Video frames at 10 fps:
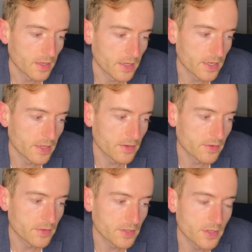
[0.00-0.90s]

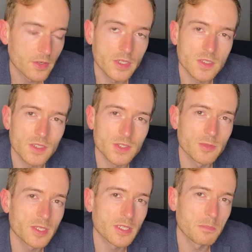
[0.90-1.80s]
And, you know, it's also
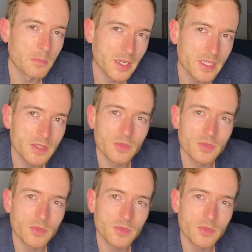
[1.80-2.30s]
about the money